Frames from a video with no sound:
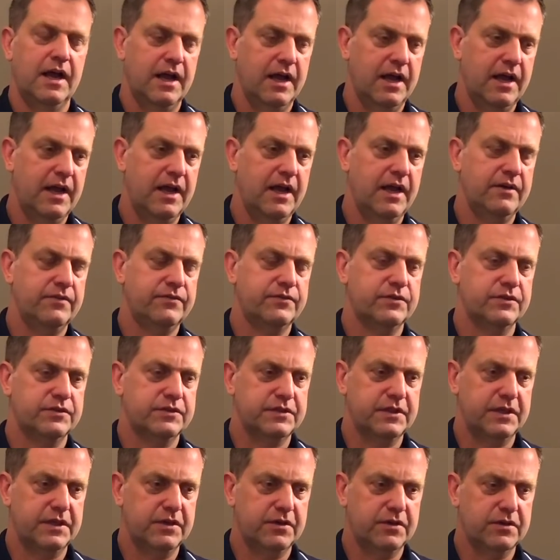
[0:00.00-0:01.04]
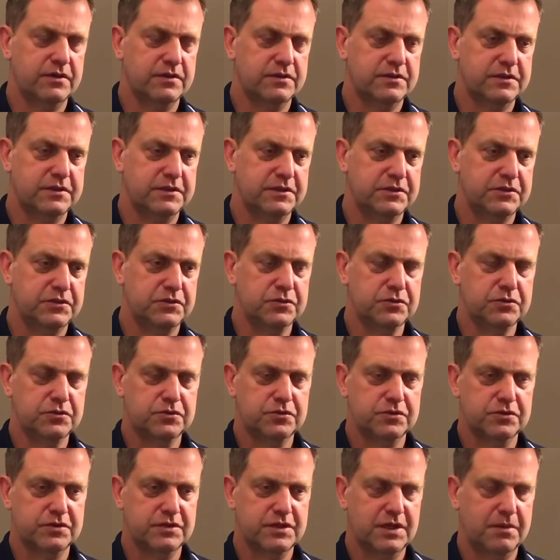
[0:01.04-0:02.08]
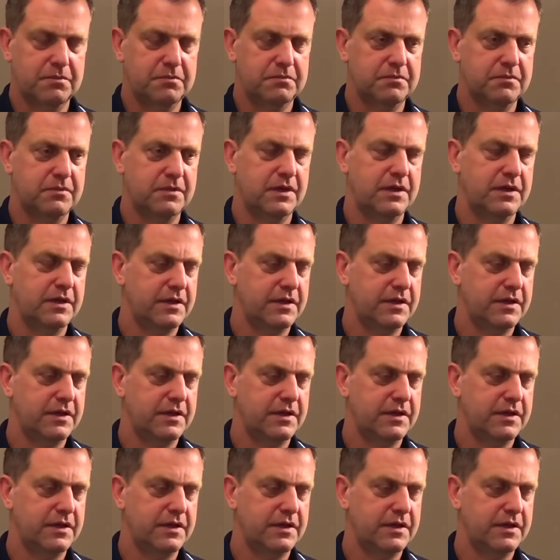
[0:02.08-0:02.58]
I have to say honestly, due to some